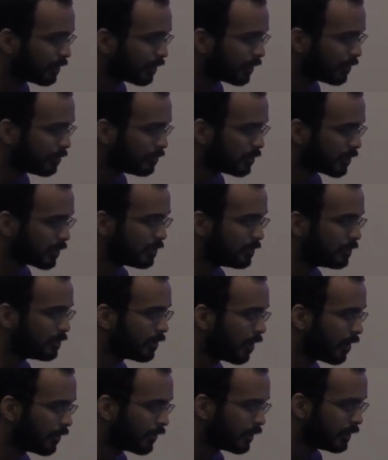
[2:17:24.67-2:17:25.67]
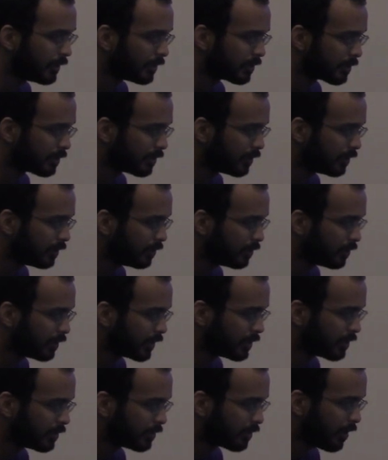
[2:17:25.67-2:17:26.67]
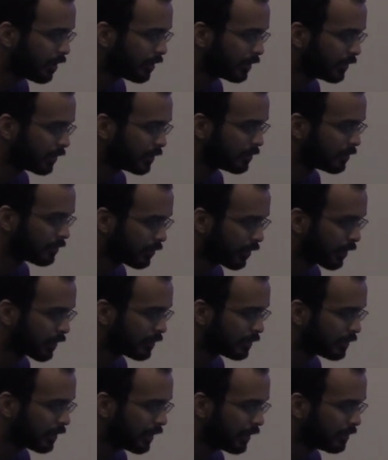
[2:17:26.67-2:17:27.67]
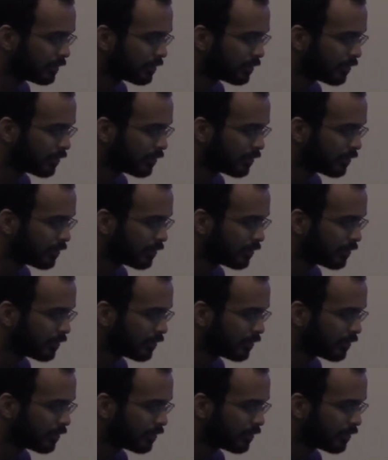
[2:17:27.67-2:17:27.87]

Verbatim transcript: Like you just call the initial, this is all in the constructor, right?